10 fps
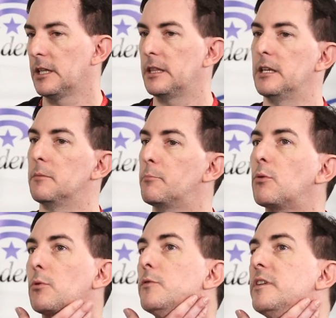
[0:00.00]
The
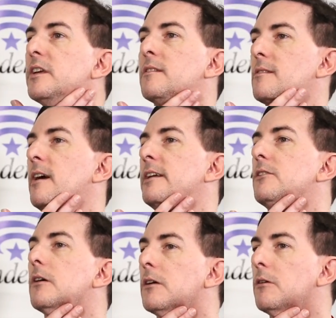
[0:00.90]
Peruvian site
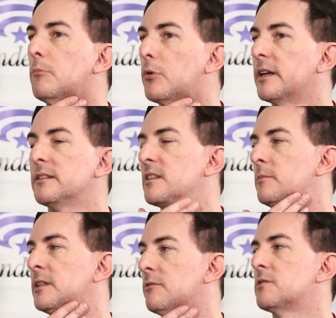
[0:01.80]
uh, brought in
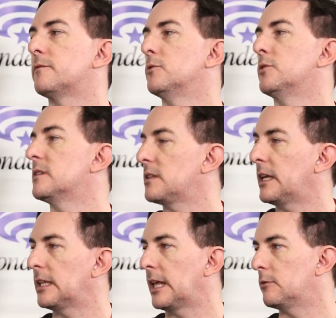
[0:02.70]
someone that was fluent in
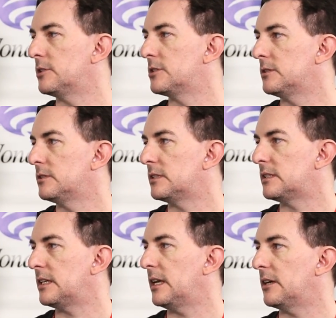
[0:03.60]
sign language to
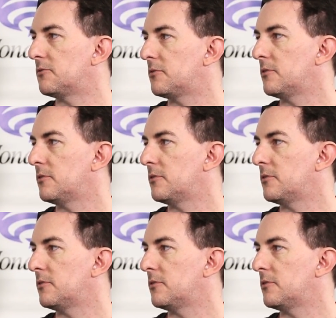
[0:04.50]
see if